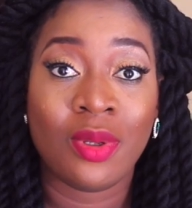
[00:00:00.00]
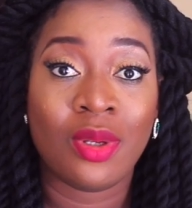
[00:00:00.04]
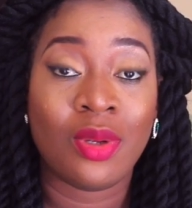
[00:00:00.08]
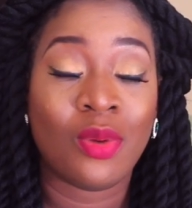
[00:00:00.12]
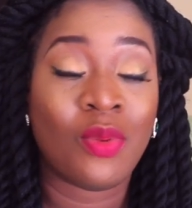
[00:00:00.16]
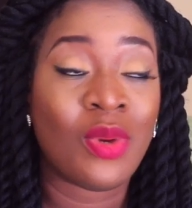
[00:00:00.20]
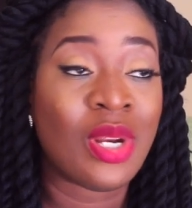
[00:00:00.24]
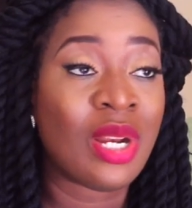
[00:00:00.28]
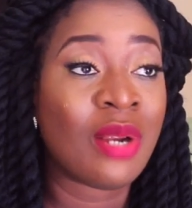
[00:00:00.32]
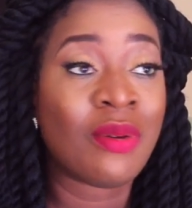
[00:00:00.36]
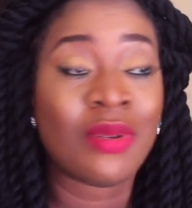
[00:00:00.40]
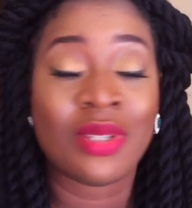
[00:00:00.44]

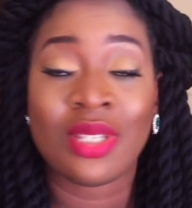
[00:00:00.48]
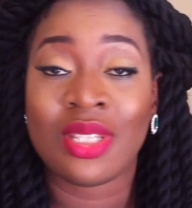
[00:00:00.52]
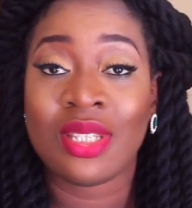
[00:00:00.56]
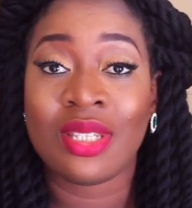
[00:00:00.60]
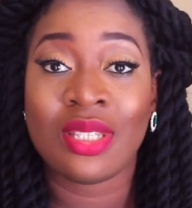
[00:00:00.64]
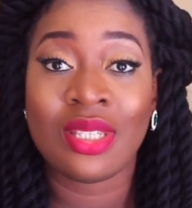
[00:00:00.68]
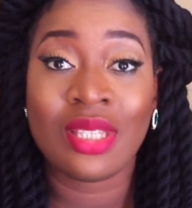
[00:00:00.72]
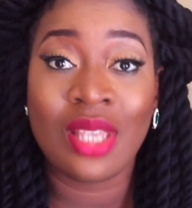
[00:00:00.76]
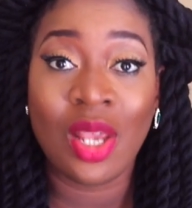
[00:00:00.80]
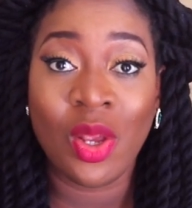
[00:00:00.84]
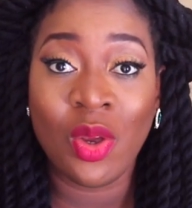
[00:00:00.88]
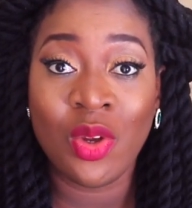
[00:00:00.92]
when I was in
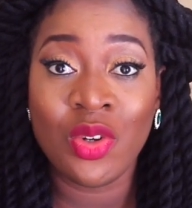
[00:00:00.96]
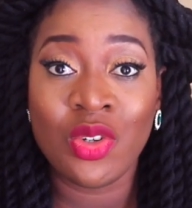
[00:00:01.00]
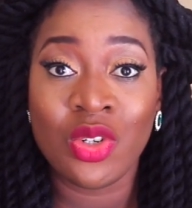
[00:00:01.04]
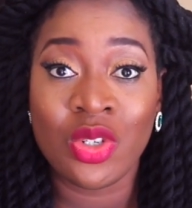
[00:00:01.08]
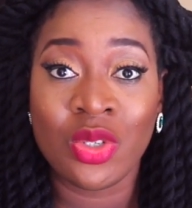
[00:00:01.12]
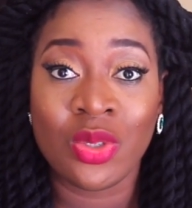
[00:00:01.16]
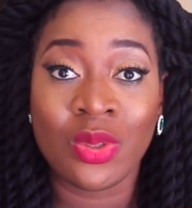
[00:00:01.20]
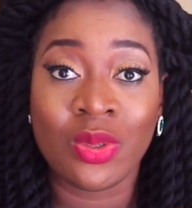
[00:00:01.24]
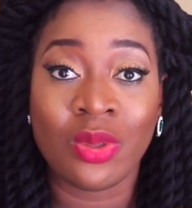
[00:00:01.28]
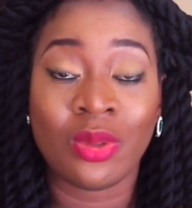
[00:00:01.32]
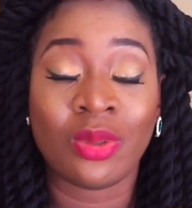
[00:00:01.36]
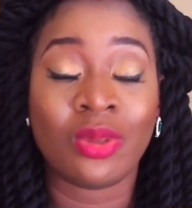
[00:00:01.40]
secondary
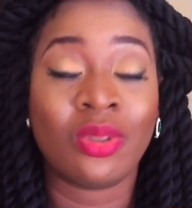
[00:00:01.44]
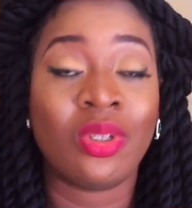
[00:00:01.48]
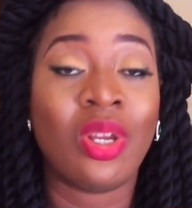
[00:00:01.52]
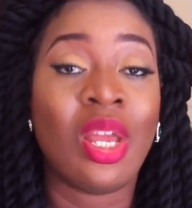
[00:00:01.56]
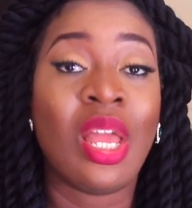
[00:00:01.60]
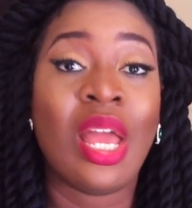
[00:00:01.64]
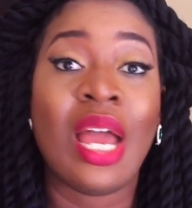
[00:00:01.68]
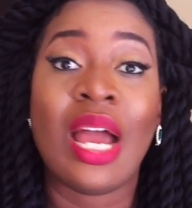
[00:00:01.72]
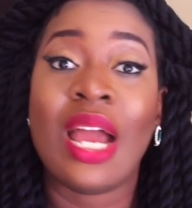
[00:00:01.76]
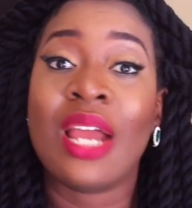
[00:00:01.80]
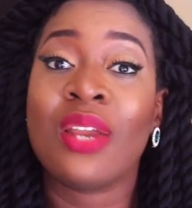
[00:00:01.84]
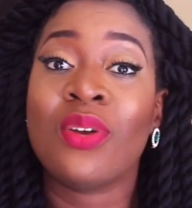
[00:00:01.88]
school,
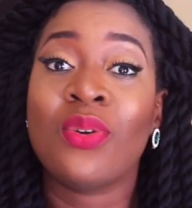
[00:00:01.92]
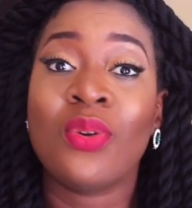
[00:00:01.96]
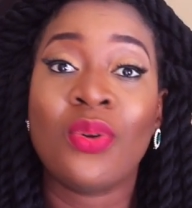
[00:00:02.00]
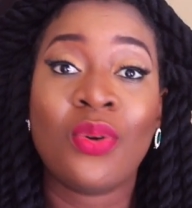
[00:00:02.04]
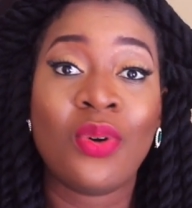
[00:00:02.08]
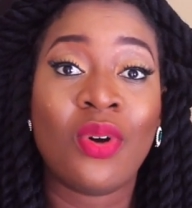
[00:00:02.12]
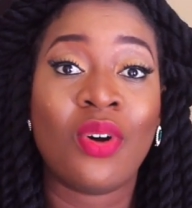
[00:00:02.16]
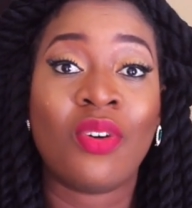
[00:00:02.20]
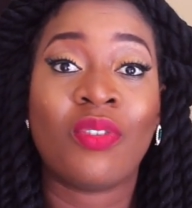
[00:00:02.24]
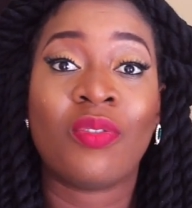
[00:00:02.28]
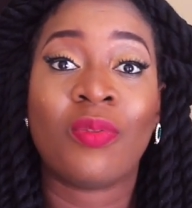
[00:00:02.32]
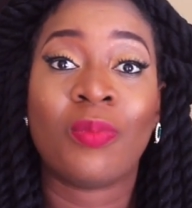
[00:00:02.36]
I
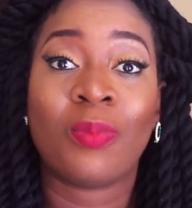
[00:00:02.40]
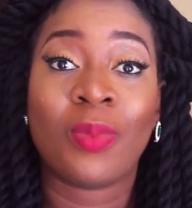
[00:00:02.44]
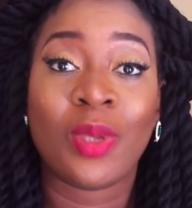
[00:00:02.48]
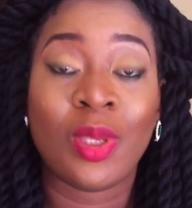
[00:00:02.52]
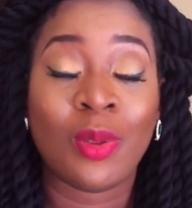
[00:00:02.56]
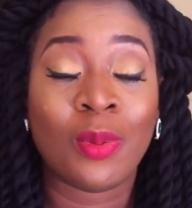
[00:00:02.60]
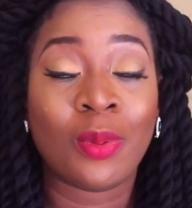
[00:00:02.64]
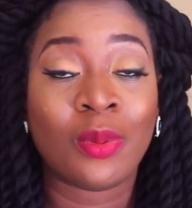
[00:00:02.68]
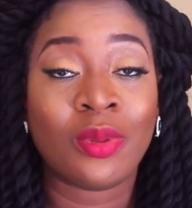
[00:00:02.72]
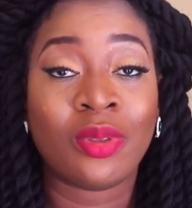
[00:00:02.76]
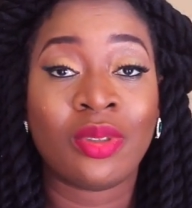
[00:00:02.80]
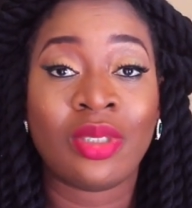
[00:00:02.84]
know of
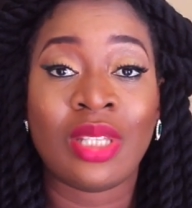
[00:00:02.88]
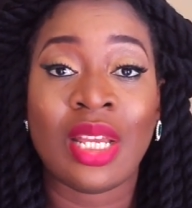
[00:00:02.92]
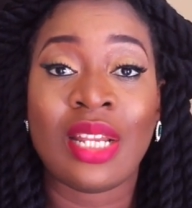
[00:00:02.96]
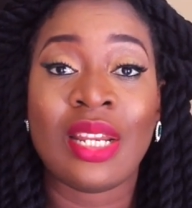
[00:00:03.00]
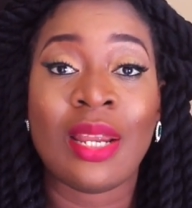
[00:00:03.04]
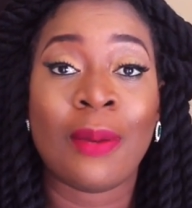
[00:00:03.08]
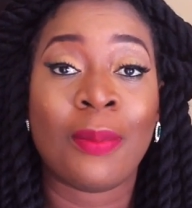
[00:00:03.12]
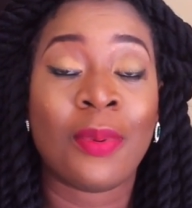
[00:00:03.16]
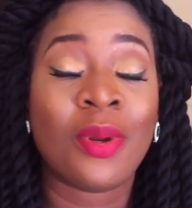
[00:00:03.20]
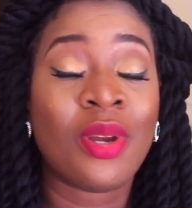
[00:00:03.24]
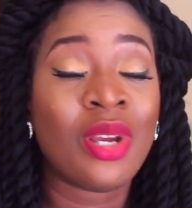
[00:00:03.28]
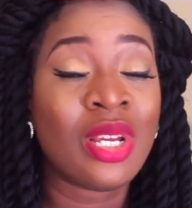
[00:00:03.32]
people that
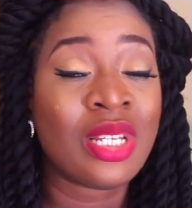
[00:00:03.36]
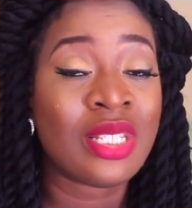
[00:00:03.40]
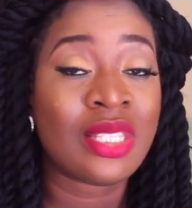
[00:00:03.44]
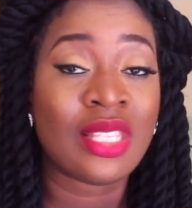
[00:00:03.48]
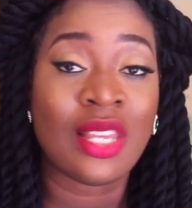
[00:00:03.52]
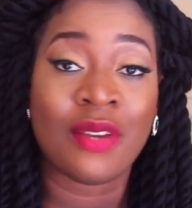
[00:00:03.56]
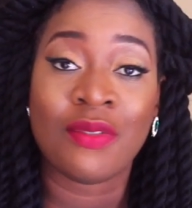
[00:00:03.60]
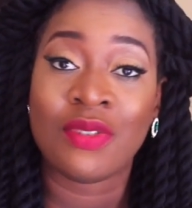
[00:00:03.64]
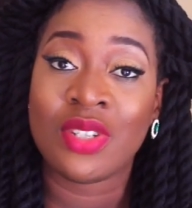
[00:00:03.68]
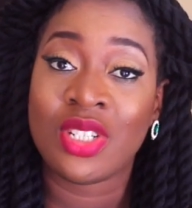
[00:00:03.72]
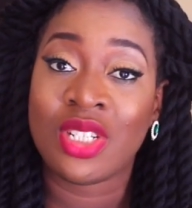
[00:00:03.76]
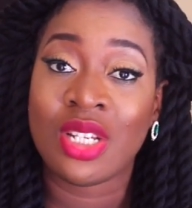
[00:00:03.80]
their parents
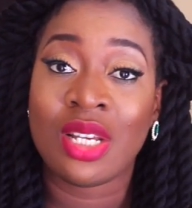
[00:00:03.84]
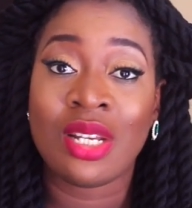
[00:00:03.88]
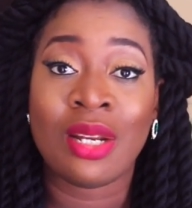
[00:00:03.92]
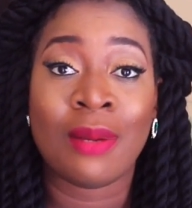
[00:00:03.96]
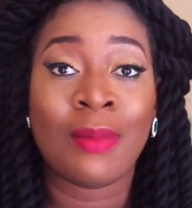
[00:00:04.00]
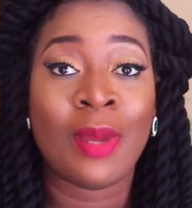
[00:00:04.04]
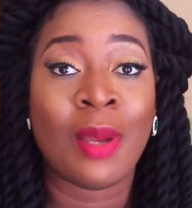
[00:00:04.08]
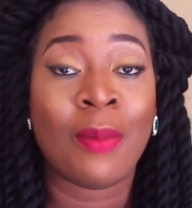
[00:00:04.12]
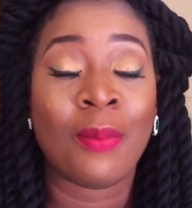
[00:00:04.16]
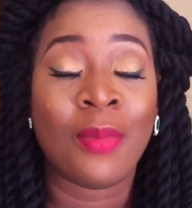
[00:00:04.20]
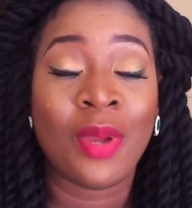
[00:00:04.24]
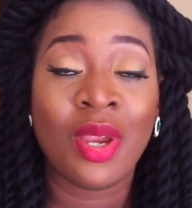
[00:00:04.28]
are richer than
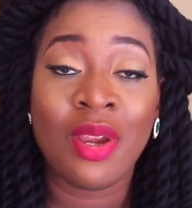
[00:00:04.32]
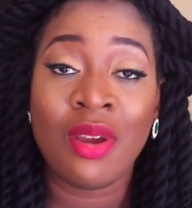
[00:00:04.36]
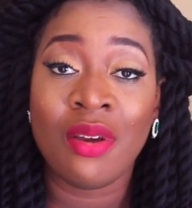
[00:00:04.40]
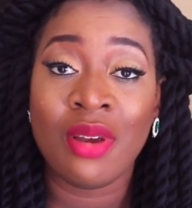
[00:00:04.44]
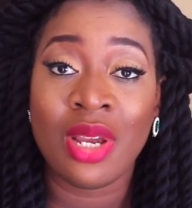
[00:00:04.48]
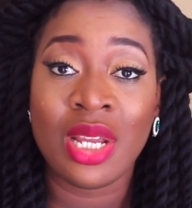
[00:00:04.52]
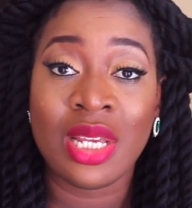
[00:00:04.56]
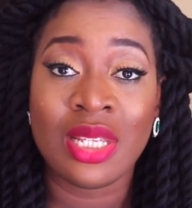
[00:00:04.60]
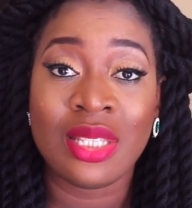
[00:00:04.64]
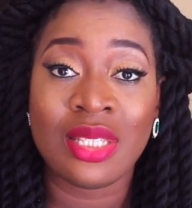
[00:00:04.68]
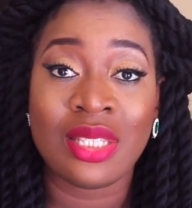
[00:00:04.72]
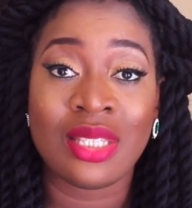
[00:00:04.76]
my
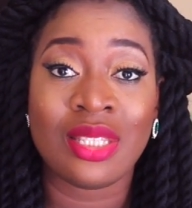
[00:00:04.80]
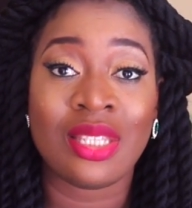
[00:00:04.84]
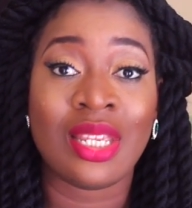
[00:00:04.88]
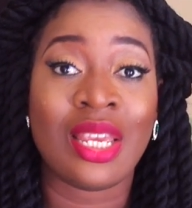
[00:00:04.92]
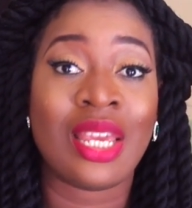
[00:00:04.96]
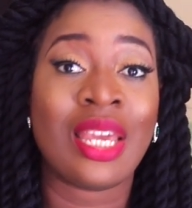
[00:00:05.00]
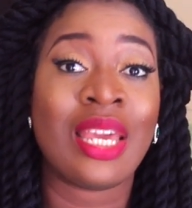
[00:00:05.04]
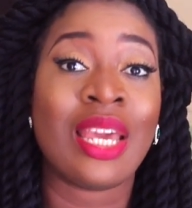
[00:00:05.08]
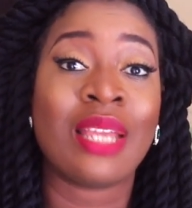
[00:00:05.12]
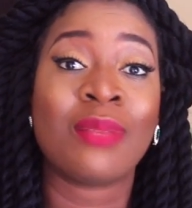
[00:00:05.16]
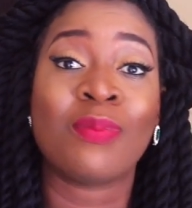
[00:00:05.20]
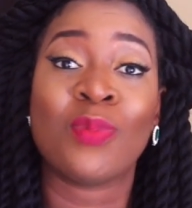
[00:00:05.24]
parents,
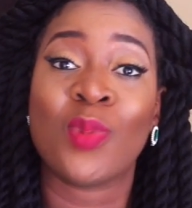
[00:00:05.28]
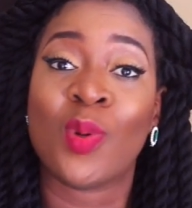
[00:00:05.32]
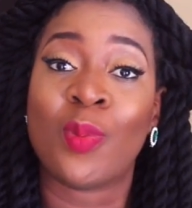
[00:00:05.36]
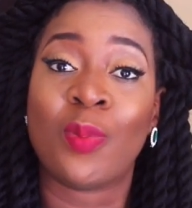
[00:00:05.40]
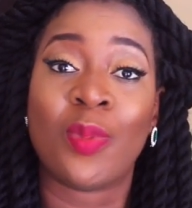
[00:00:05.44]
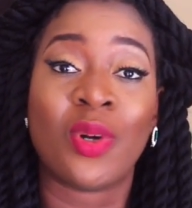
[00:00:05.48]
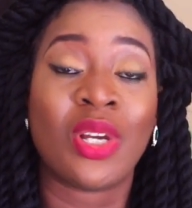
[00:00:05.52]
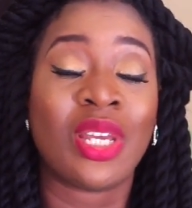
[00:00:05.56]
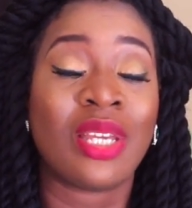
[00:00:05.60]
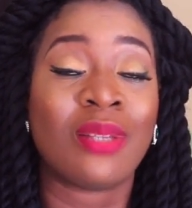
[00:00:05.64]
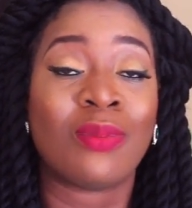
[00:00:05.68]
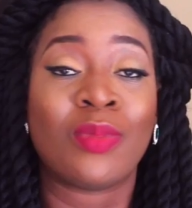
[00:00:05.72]
they get more
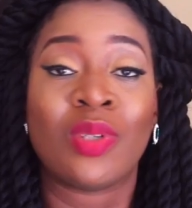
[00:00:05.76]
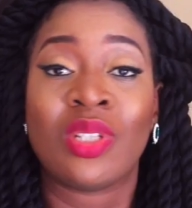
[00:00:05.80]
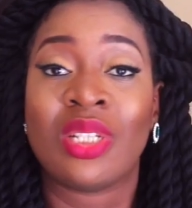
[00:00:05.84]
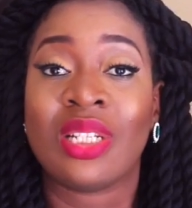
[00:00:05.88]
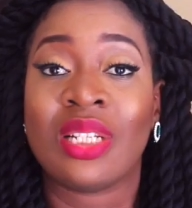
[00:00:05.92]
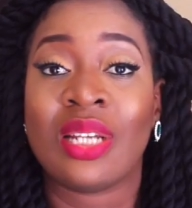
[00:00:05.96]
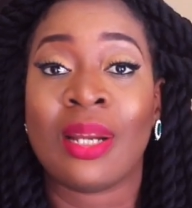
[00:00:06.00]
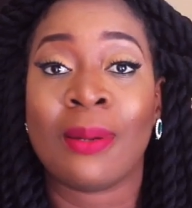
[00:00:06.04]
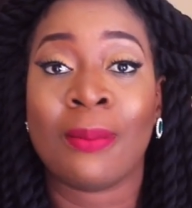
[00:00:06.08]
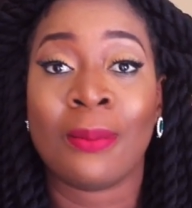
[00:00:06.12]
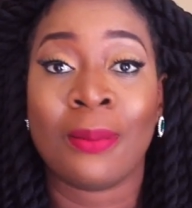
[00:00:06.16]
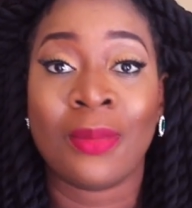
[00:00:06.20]
pocket money
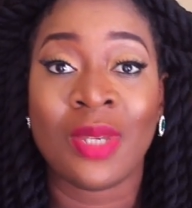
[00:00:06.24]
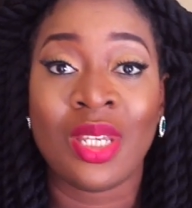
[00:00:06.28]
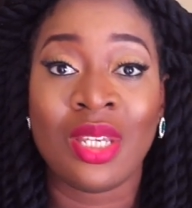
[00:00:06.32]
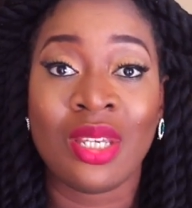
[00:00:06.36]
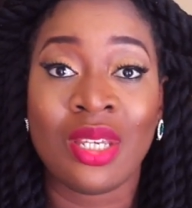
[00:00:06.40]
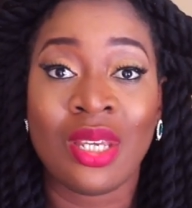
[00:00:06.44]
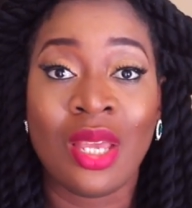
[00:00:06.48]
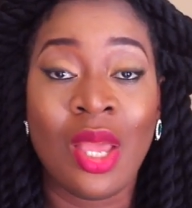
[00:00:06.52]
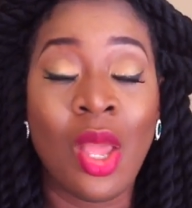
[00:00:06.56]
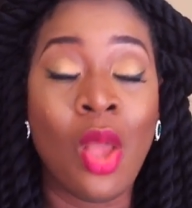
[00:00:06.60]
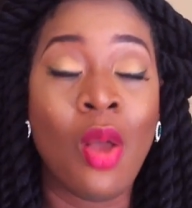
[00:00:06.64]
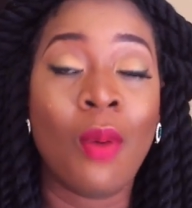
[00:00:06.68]
than
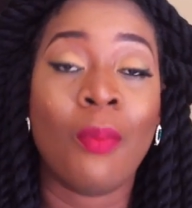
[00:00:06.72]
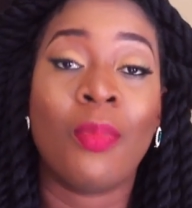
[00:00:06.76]
me,